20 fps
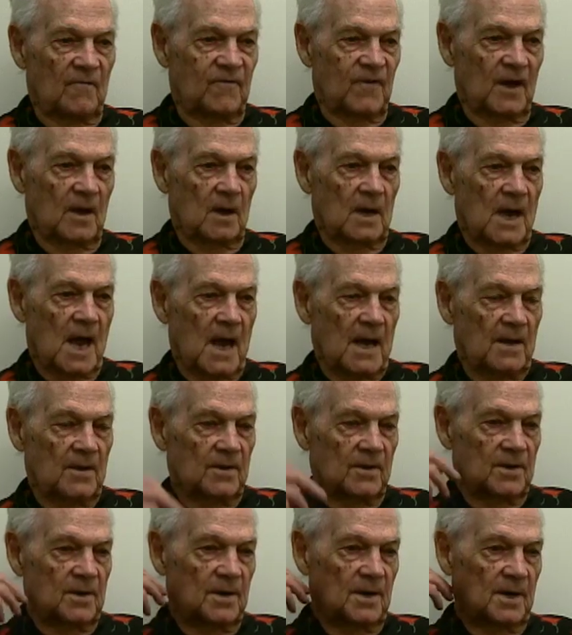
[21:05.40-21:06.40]
felt like
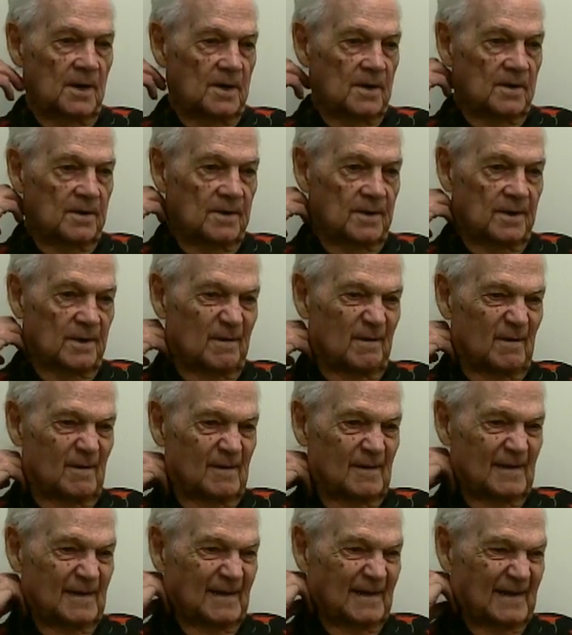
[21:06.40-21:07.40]
that he could,
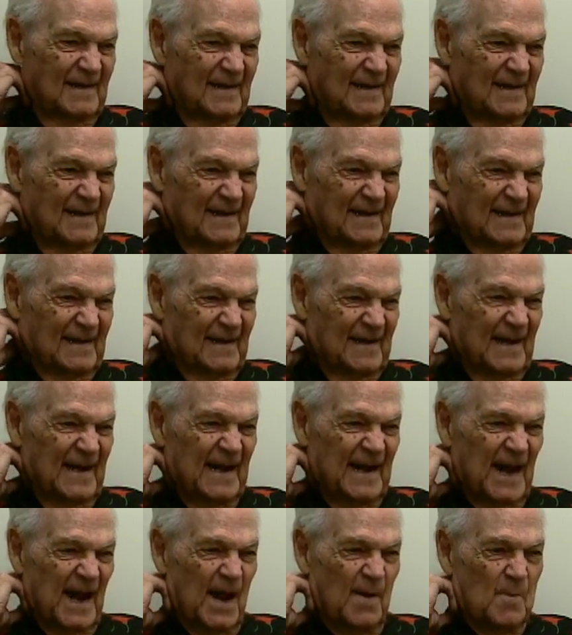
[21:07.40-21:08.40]
he
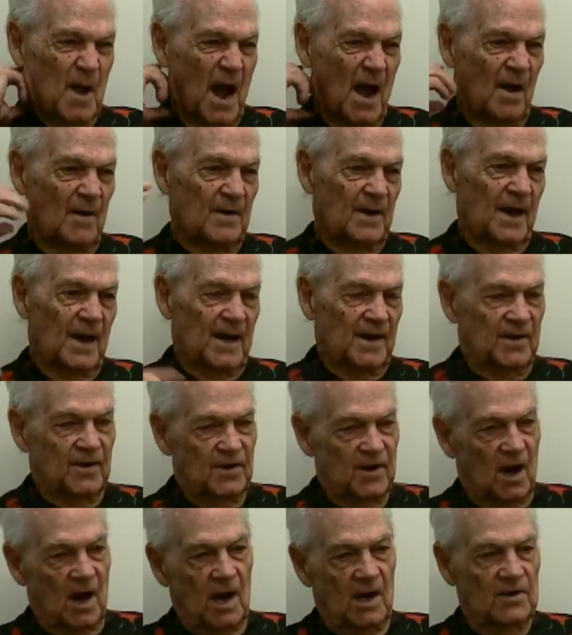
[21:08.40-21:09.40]
came out and had to
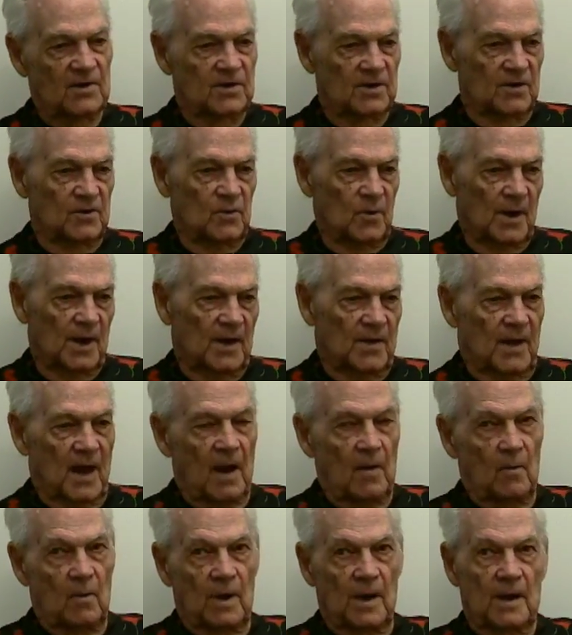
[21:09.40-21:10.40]
dodge this way or
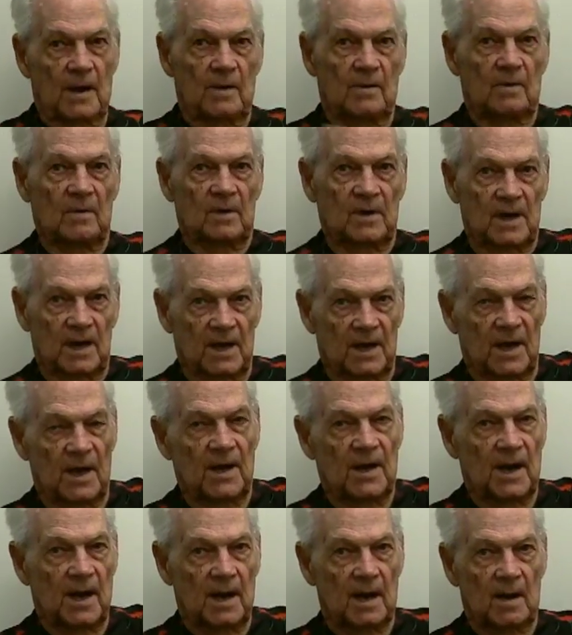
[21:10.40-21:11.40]
that way and get
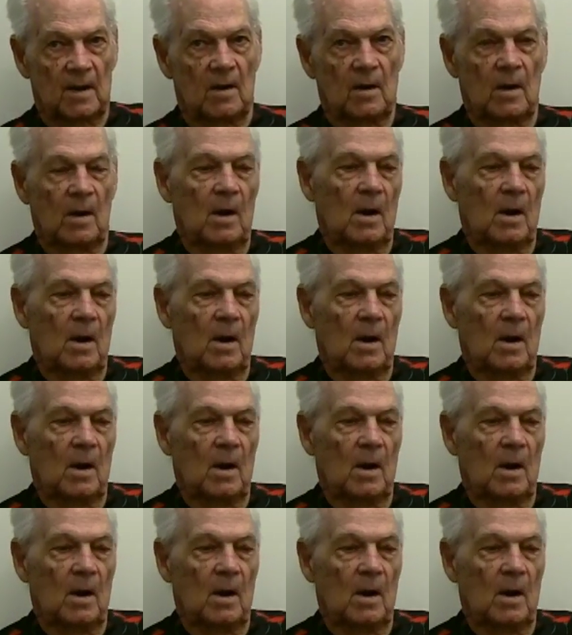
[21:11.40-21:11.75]
in there,